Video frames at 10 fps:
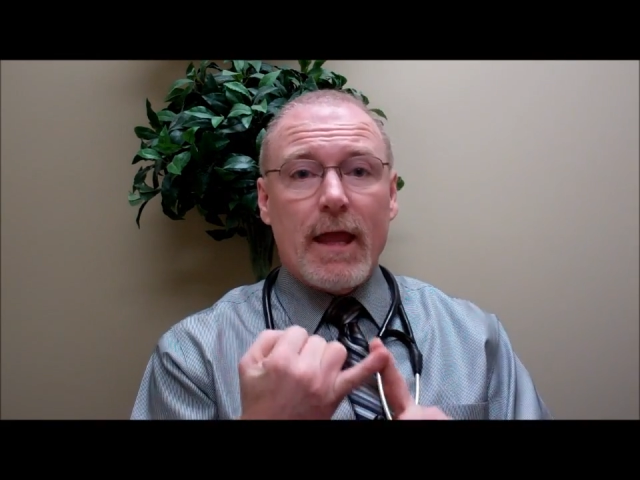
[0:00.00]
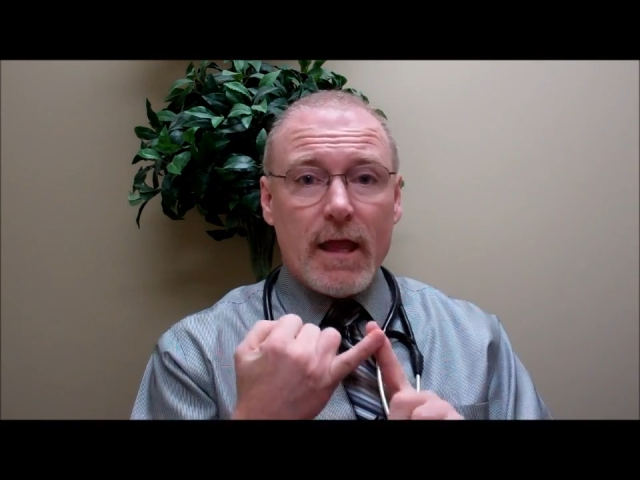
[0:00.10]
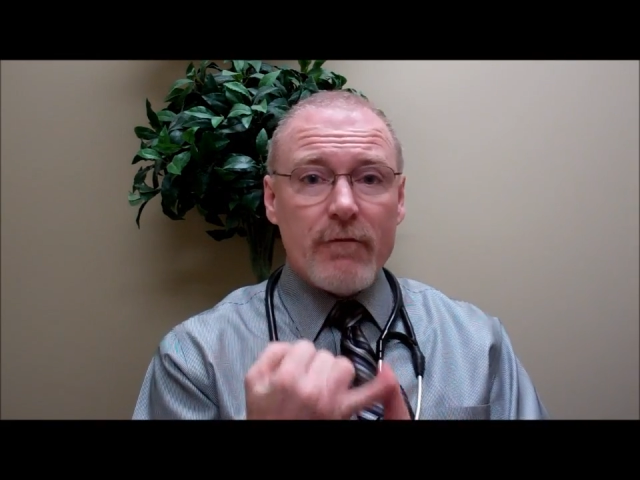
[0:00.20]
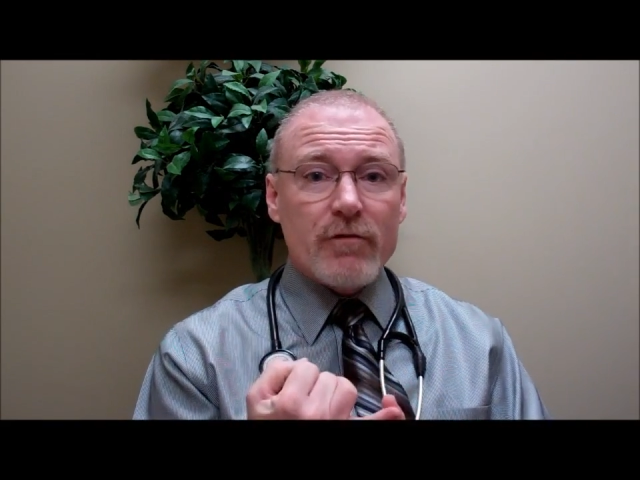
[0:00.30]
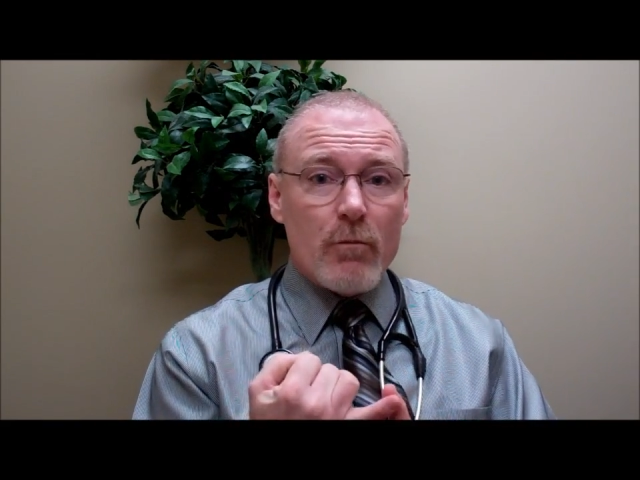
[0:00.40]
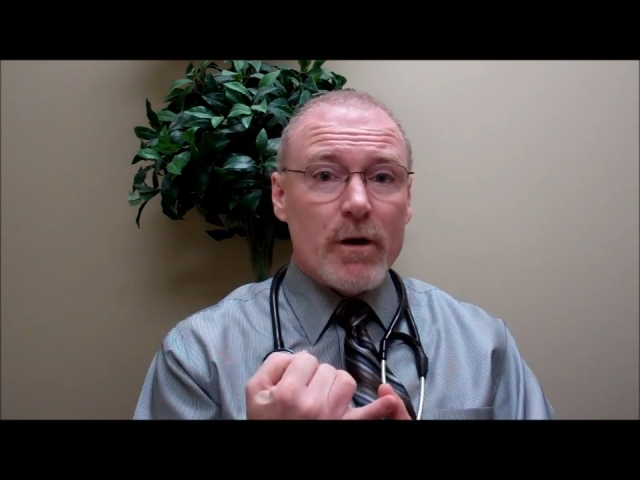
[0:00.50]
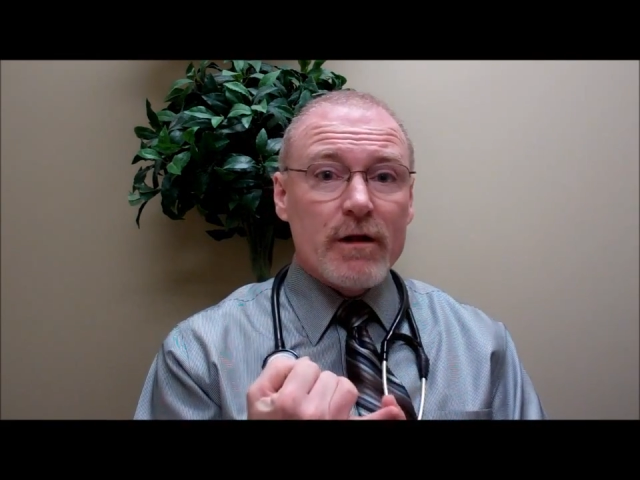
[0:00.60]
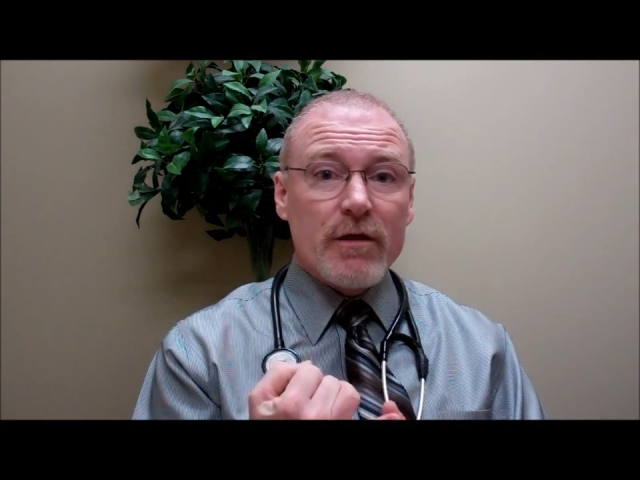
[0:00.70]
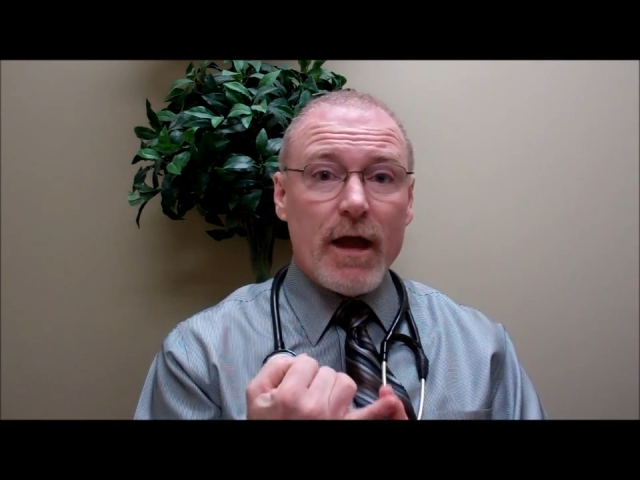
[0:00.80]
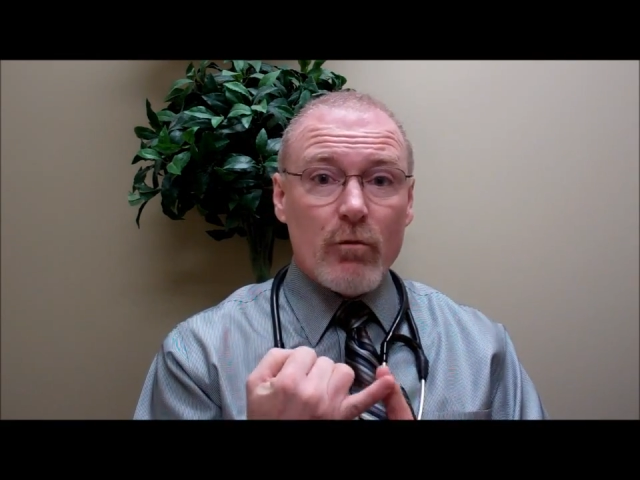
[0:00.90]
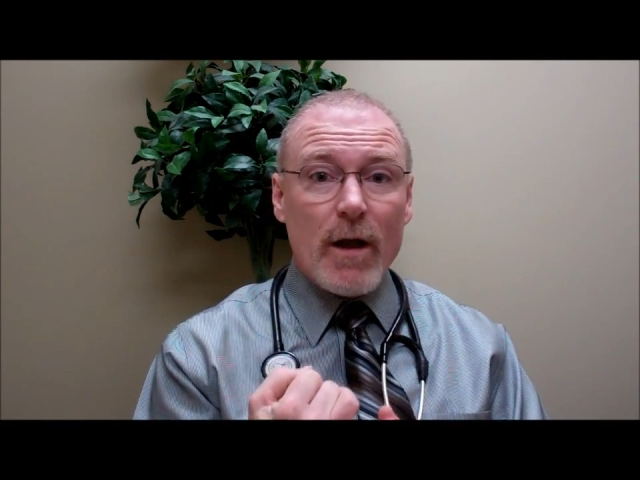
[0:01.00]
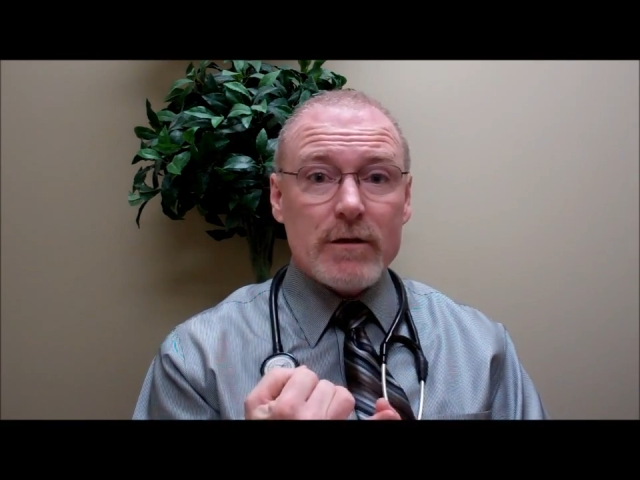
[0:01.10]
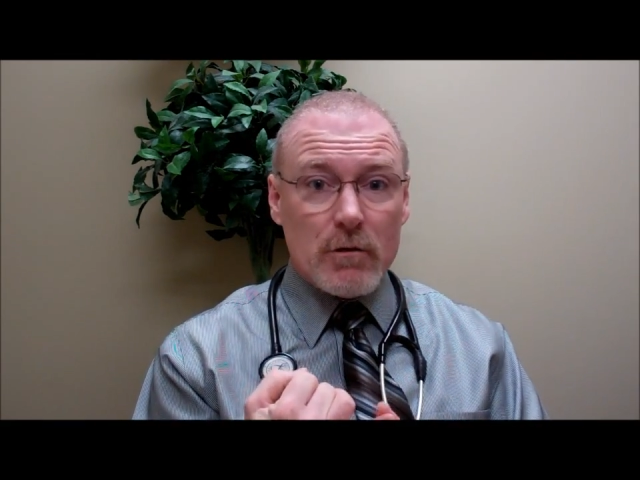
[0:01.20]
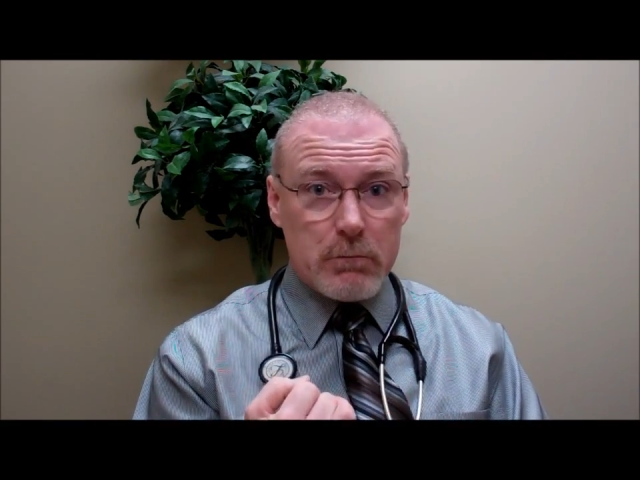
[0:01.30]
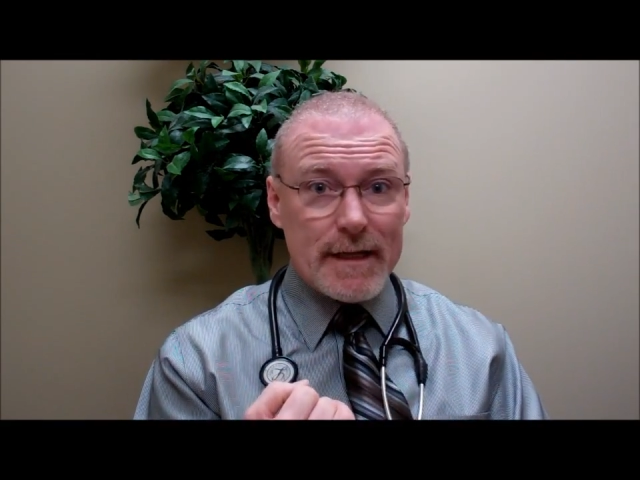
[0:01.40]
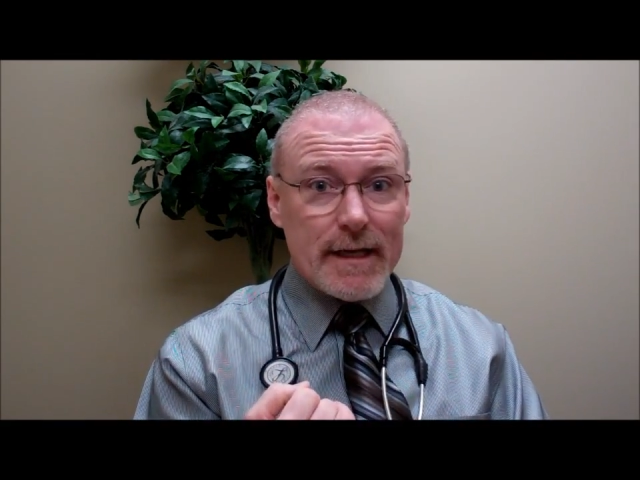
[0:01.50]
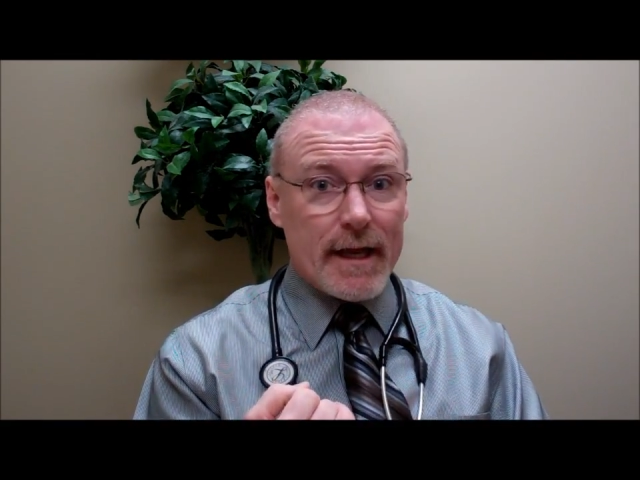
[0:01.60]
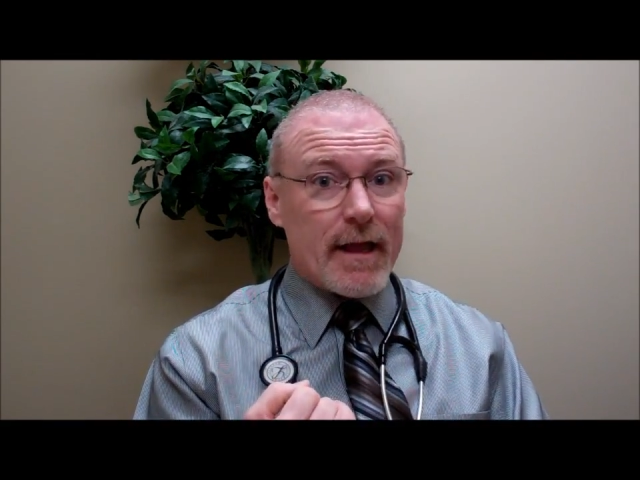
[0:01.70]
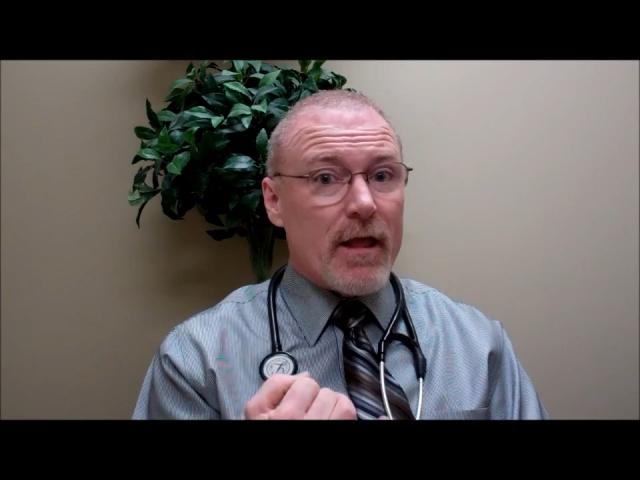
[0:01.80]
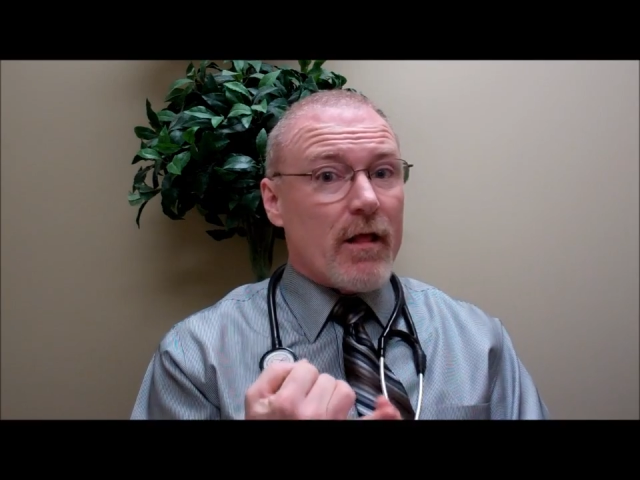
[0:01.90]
if someone has had rectal bleeding.